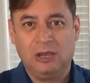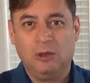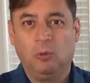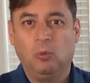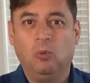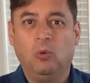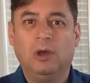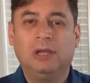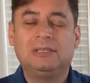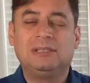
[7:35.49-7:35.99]

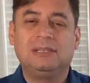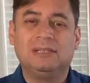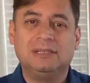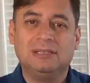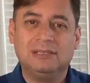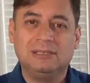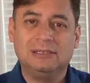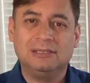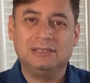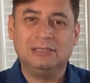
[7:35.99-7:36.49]
what
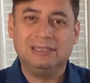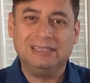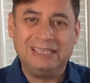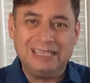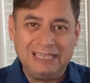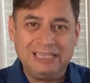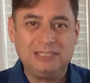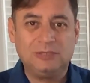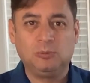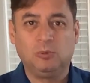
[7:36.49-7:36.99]

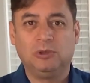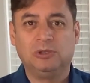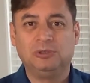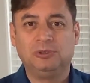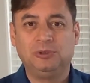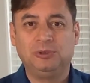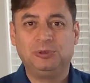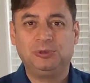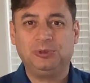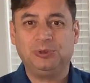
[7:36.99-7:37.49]
this will
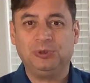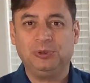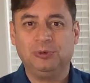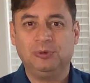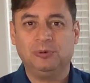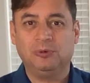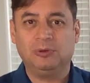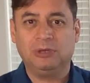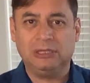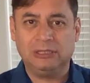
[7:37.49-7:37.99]
do to
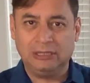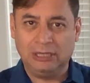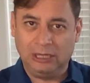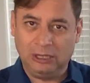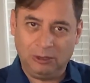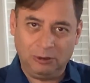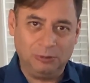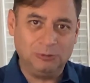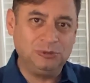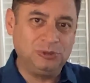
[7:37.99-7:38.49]
you in the
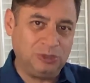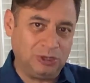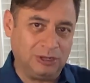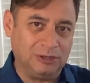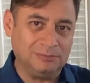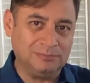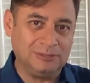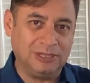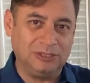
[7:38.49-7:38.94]
long term,